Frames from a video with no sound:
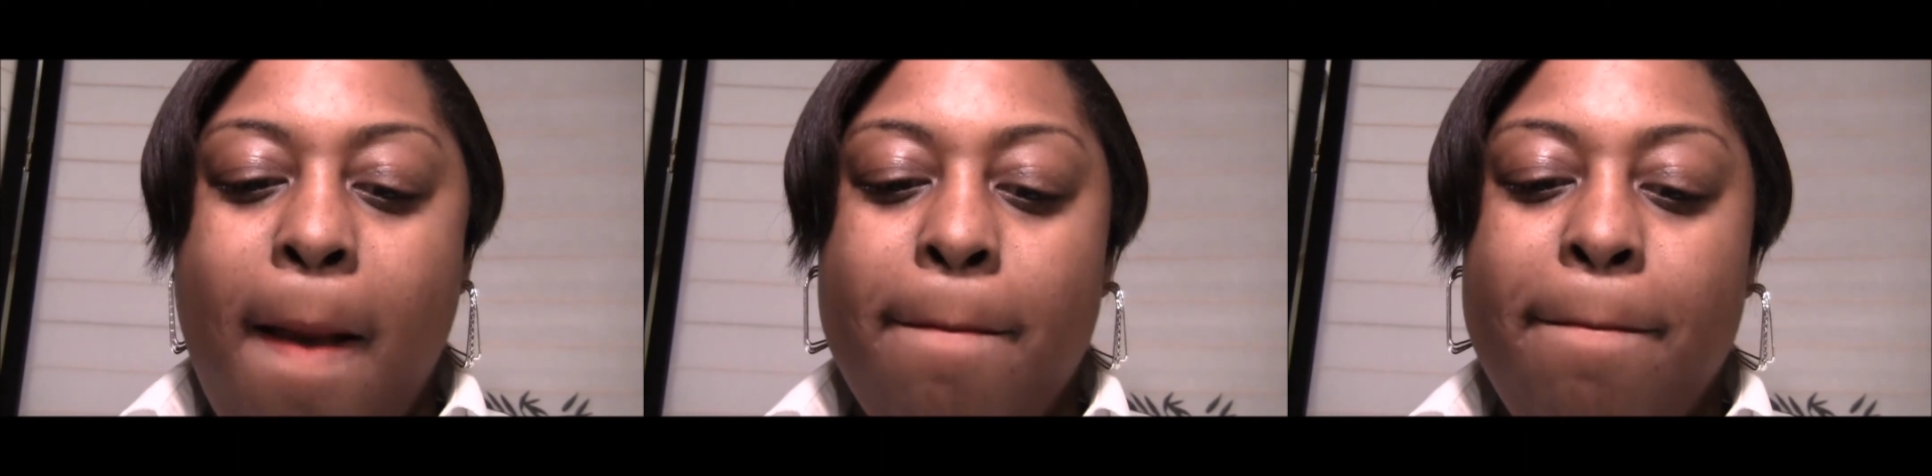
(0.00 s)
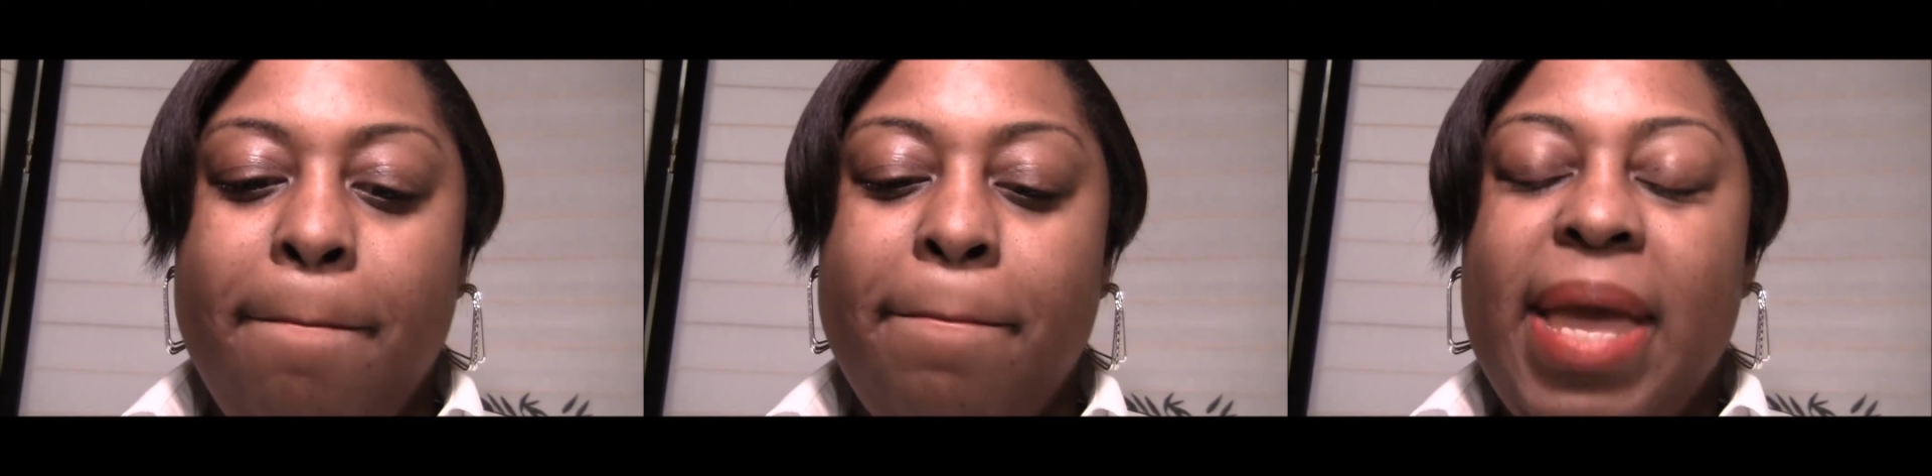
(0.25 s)

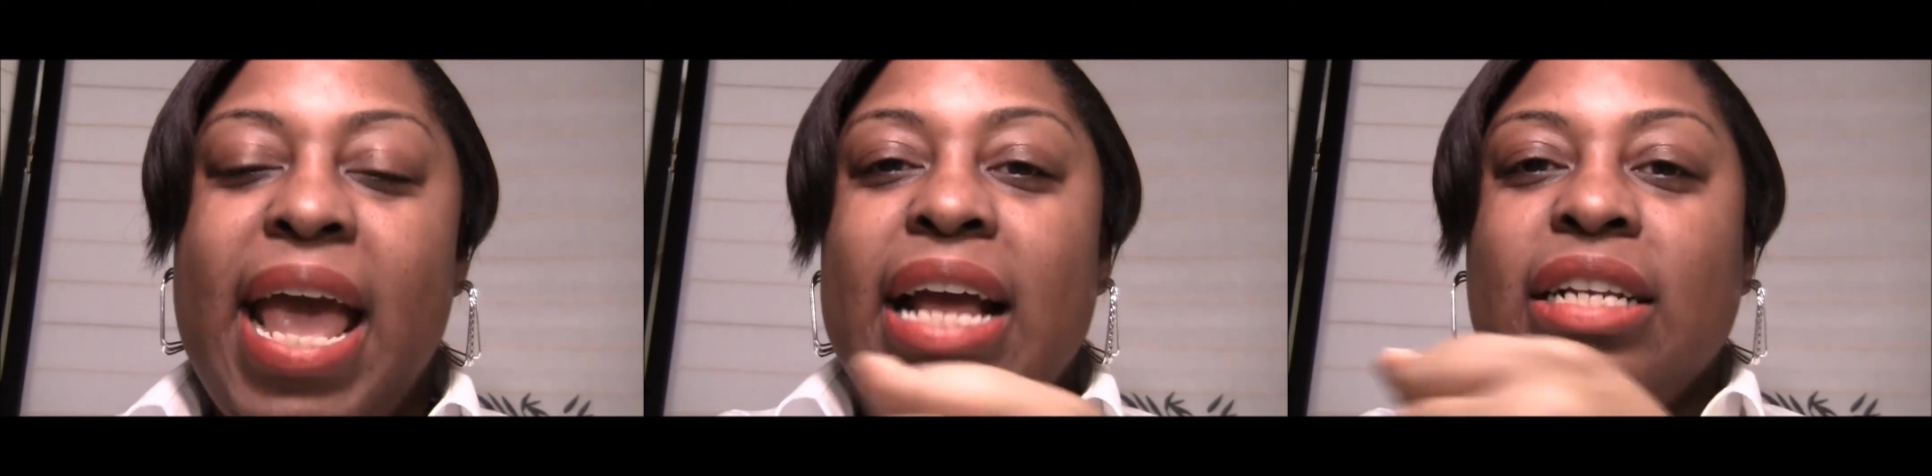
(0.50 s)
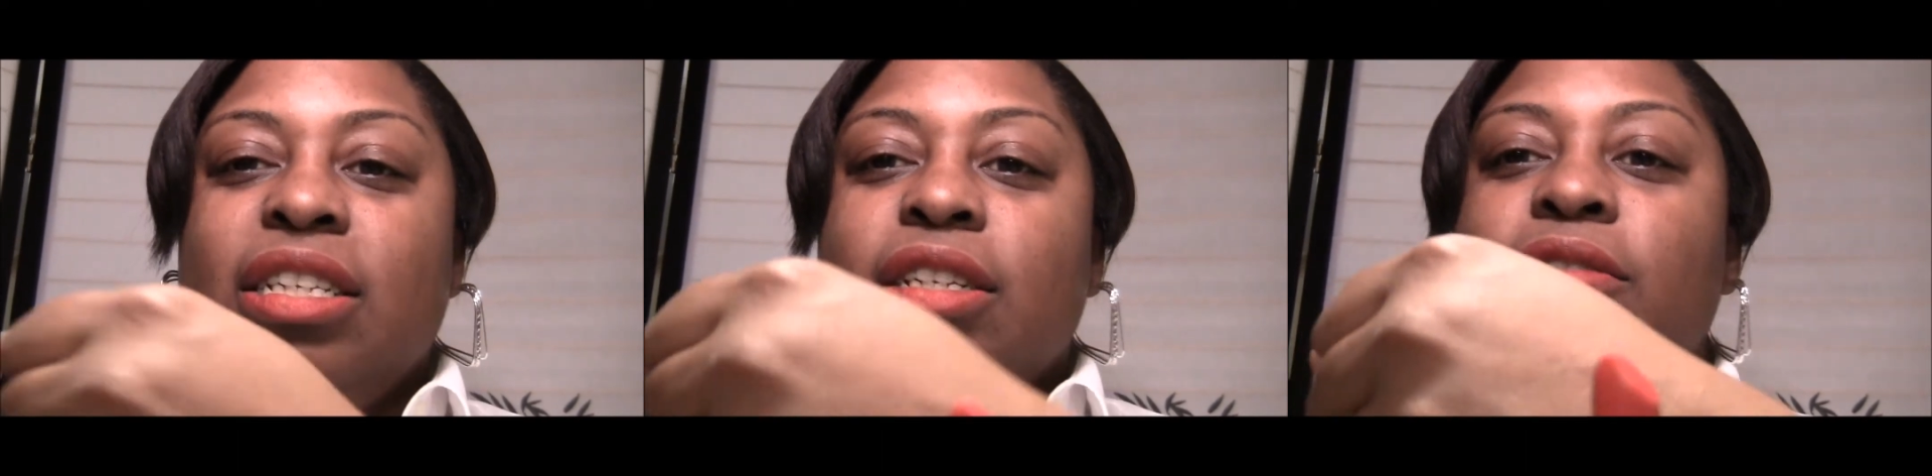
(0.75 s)

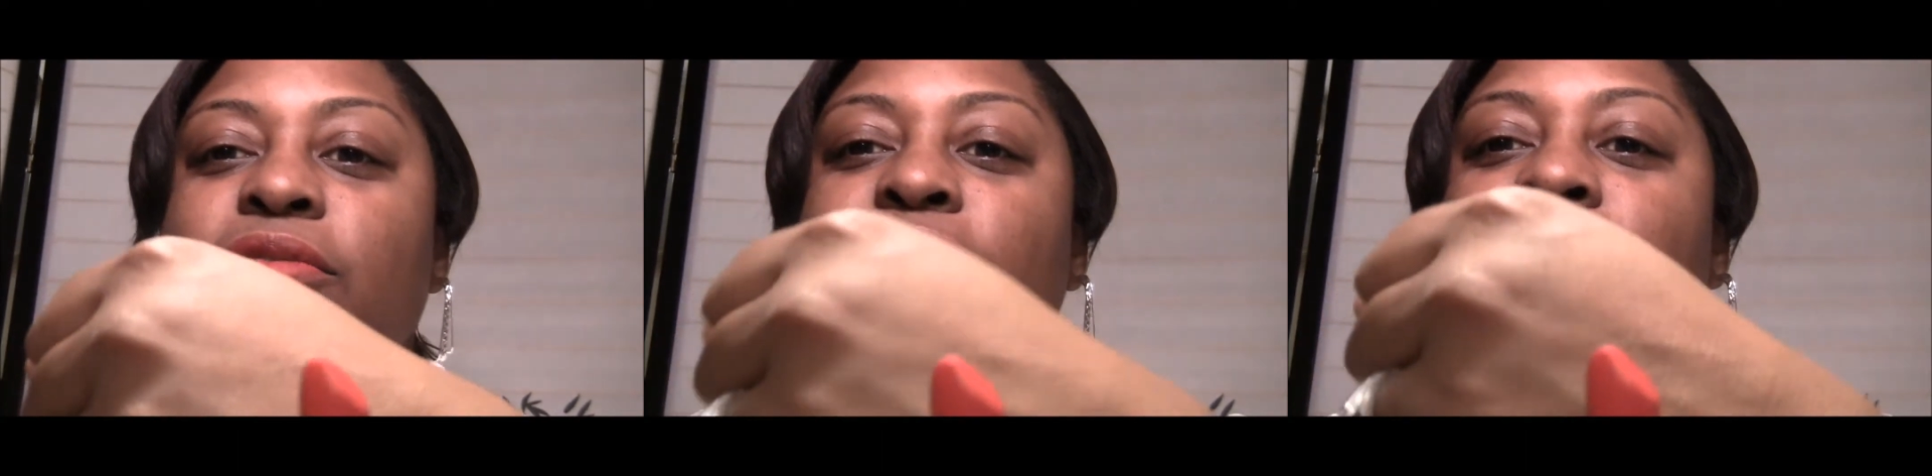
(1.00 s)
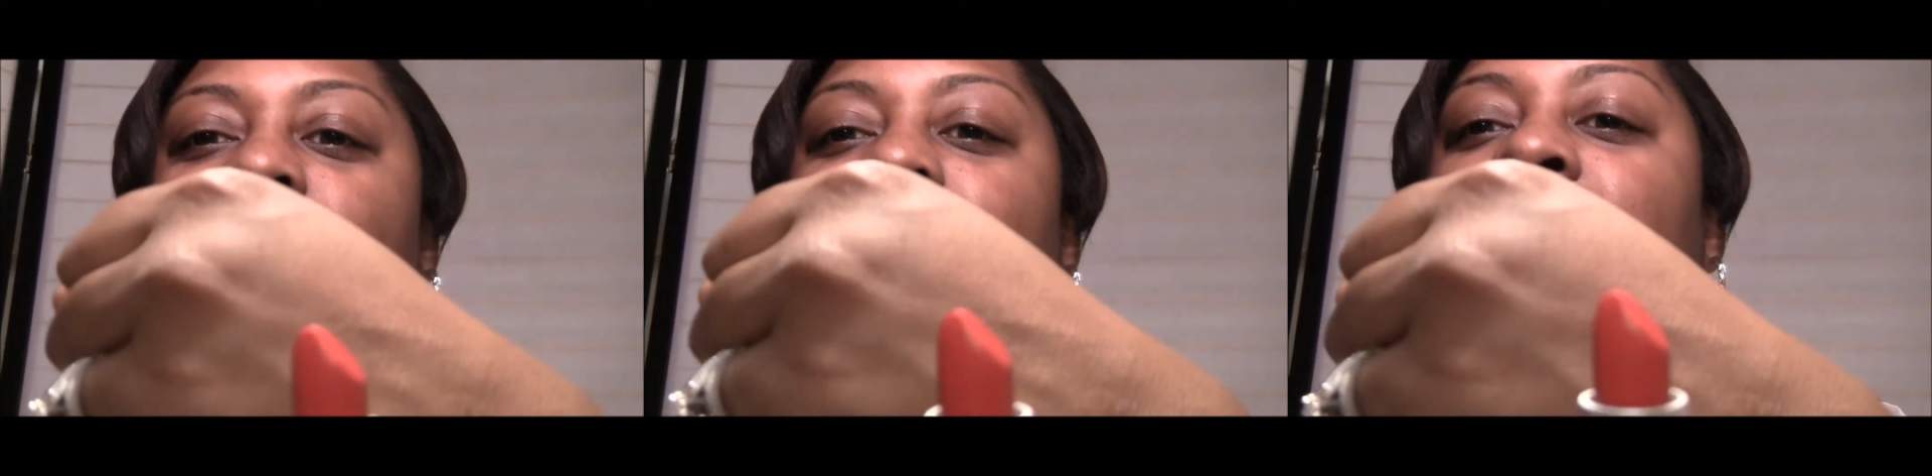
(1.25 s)
matte
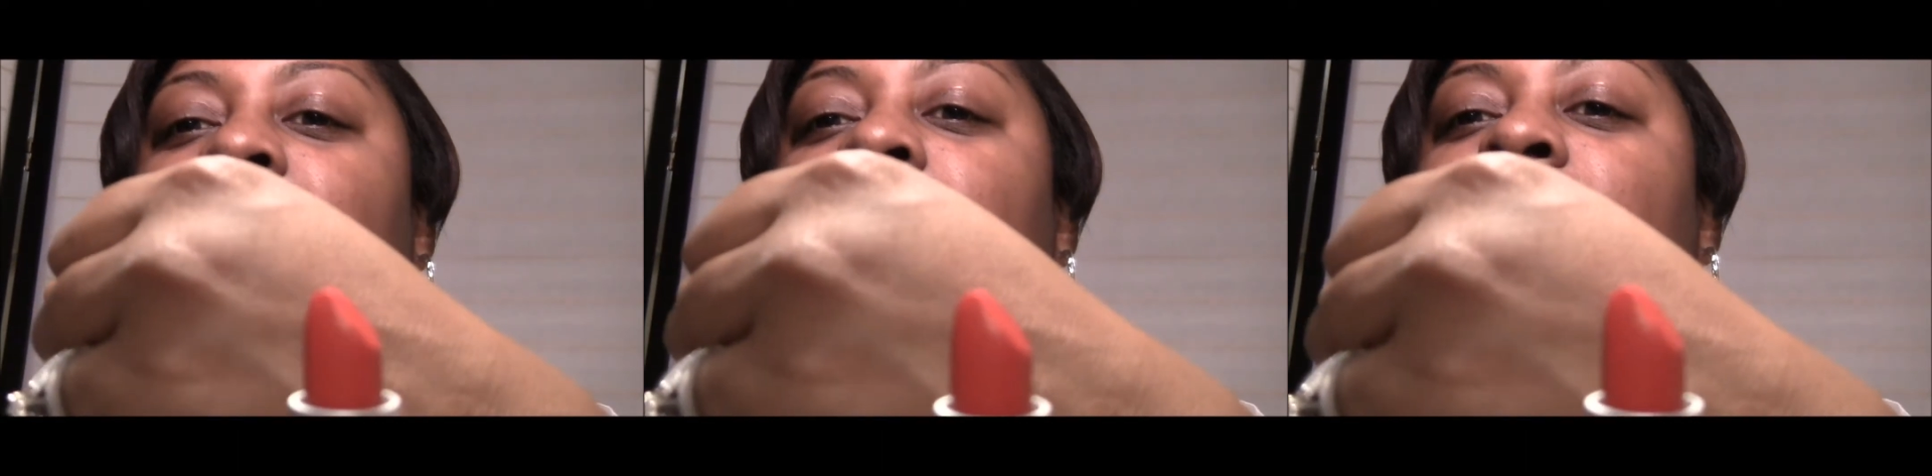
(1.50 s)
red.